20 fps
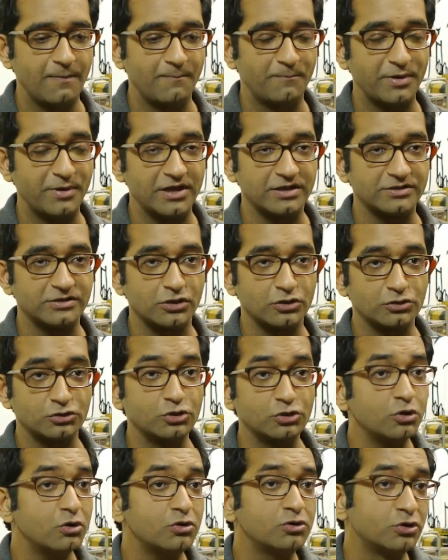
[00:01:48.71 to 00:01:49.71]
But
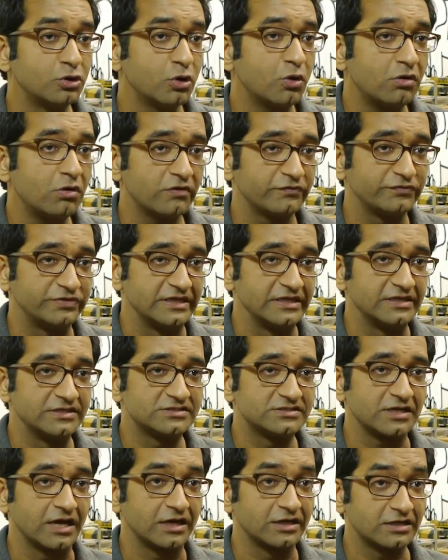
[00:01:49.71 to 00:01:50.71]
you don't know of
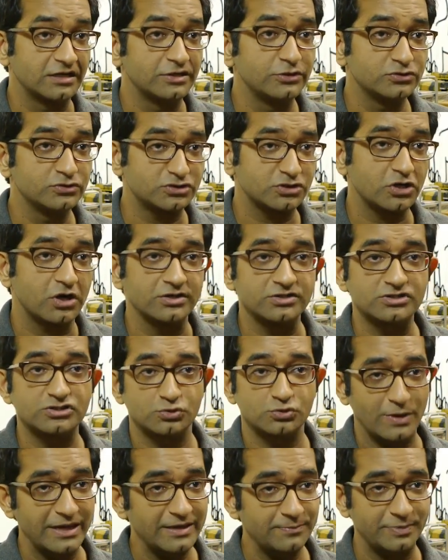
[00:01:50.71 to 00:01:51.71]
these until you start
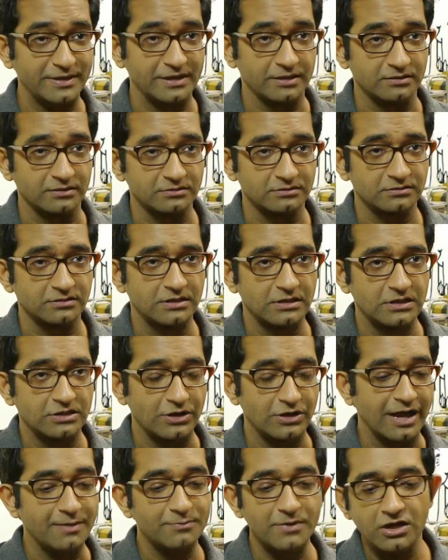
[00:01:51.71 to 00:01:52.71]
swiping.
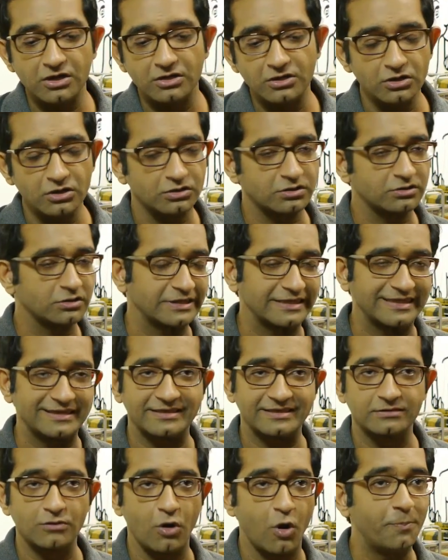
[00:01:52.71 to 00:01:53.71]
Now, I'm not going to
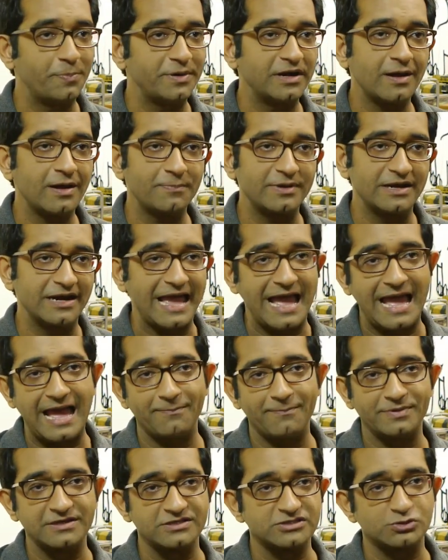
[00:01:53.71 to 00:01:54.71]
open up an
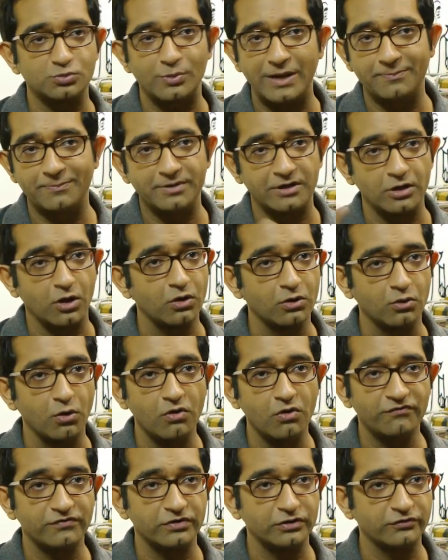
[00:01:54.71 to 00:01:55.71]
app and swipe it all
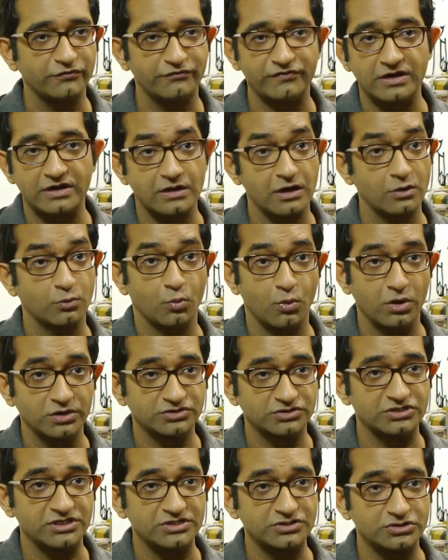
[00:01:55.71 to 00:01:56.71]
over to figure out
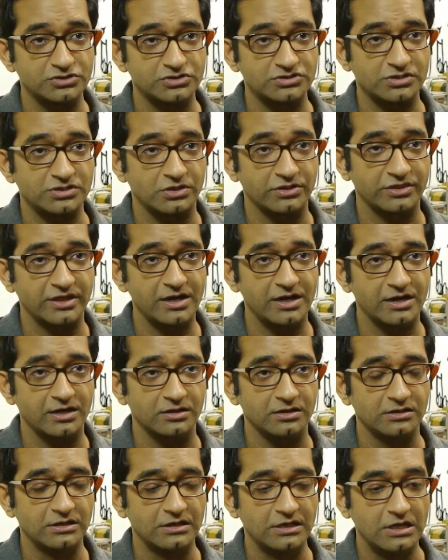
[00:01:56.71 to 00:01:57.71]
what gestures are
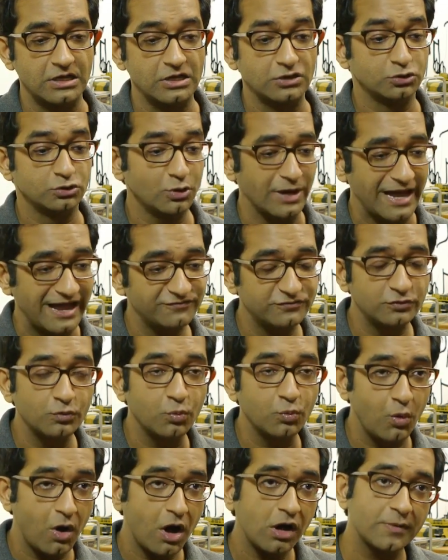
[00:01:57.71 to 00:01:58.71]
there. You have to
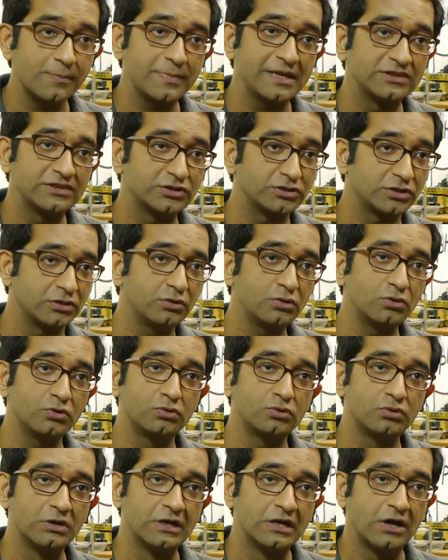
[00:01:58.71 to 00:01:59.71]
walk me
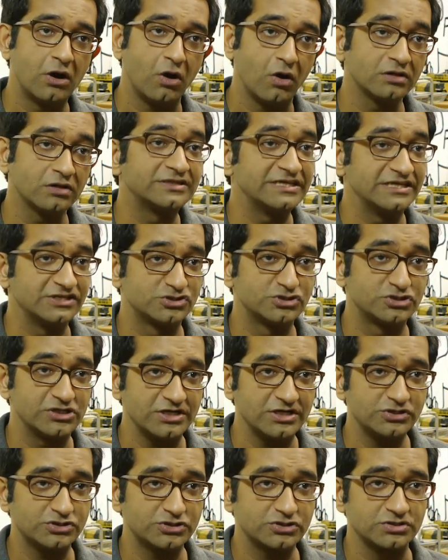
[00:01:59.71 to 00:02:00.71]
through all these
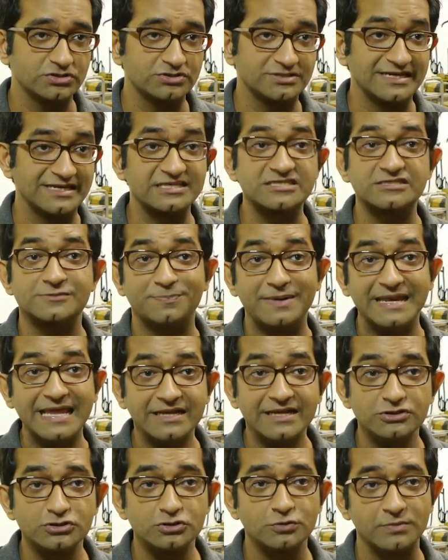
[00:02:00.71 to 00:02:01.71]
gestures and
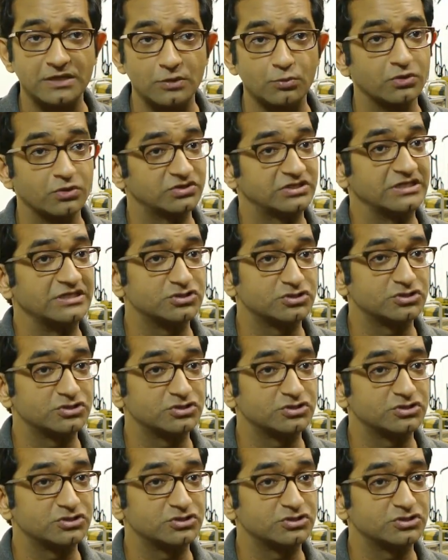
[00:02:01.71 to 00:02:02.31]
explain to me what these